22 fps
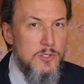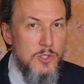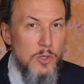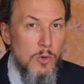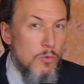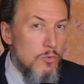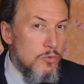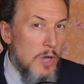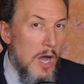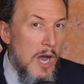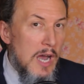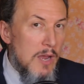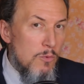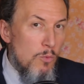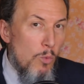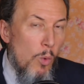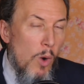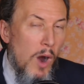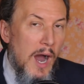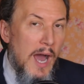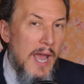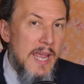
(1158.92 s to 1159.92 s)
So
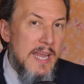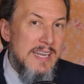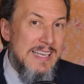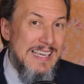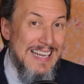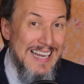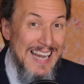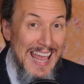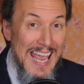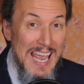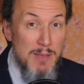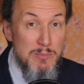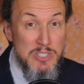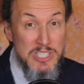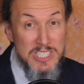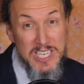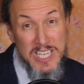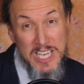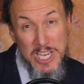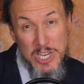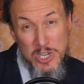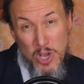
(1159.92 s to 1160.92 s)
Ron Wyatt claims
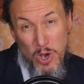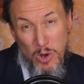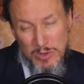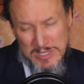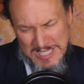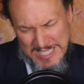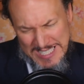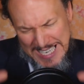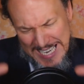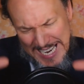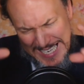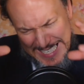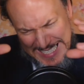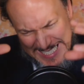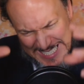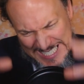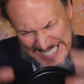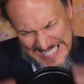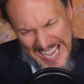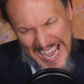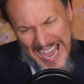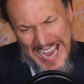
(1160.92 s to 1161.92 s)
that he knows the
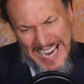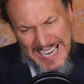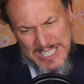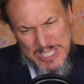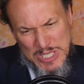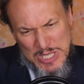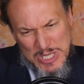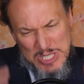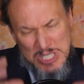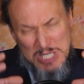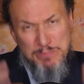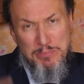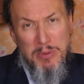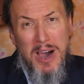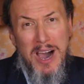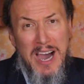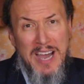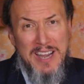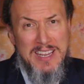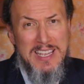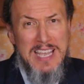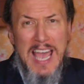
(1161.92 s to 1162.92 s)
exact
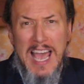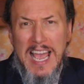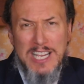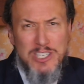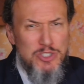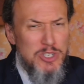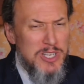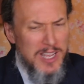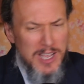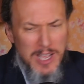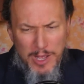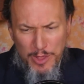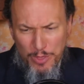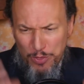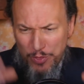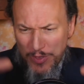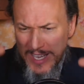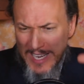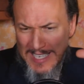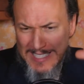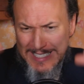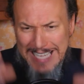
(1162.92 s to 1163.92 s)
spot, actually
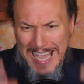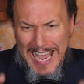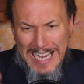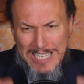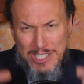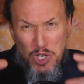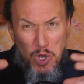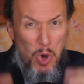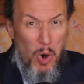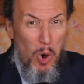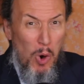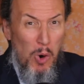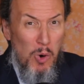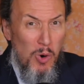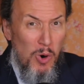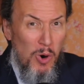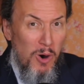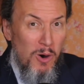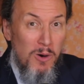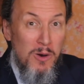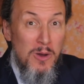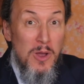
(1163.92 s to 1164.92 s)
the exact
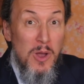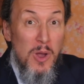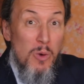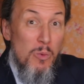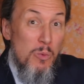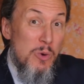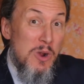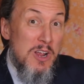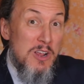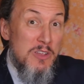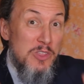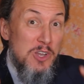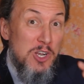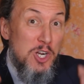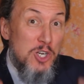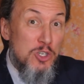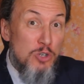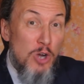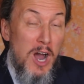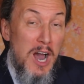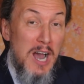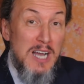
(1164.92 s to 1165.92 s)
hole where the
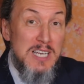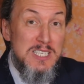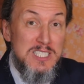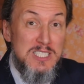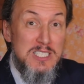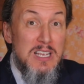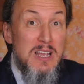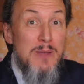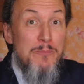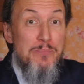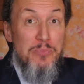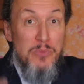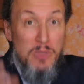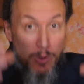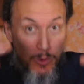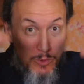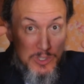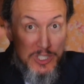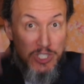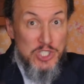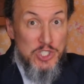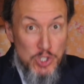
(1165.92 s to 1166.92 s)
cross
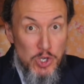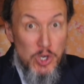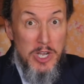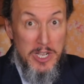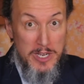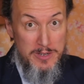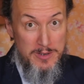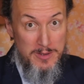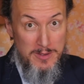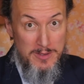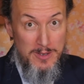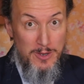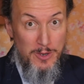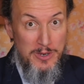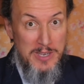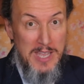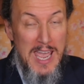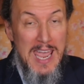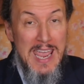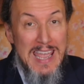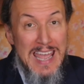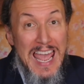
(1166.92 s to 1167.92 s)
stood,
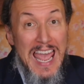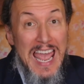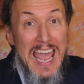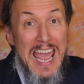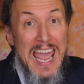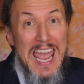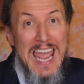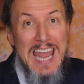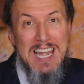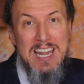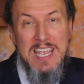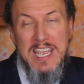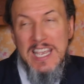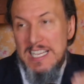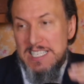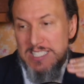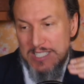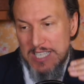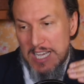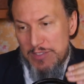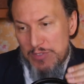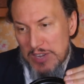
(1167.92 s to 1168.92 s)
okay? And
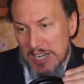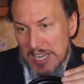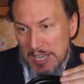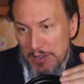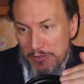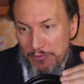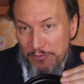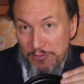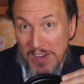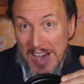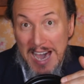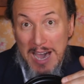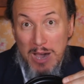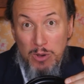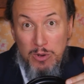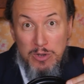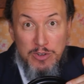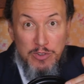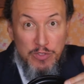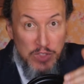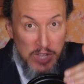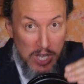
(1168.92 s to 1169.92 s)
he said that he
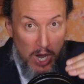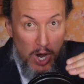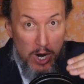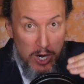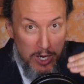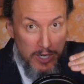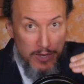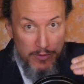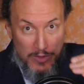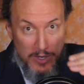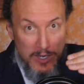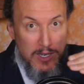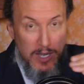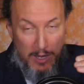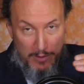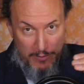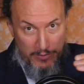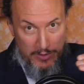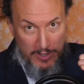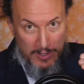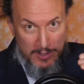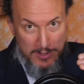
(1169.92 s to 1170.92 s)
found the Ark of the
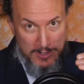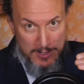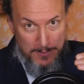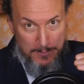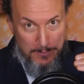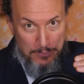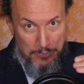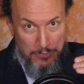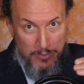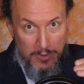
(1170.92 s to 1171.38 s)
Covenant